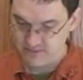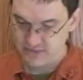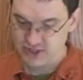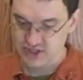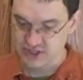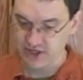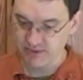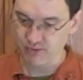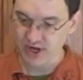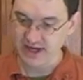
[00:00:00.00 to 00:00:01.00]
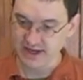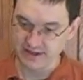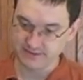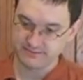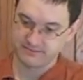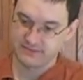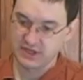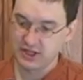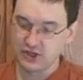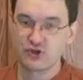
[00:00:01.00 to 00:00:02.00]
Just dump them right in.
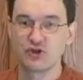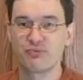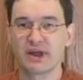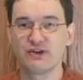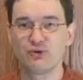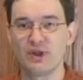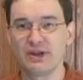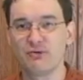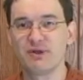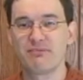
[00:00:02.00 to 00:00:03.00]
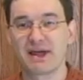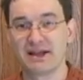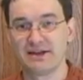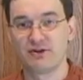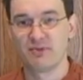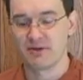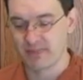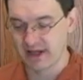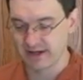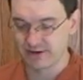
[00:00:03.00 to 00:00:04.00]
You could probably do a little bit by a little bit
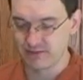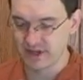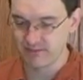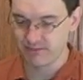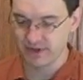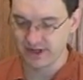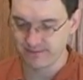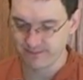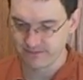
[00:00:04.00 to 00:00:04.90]
by a little bit, but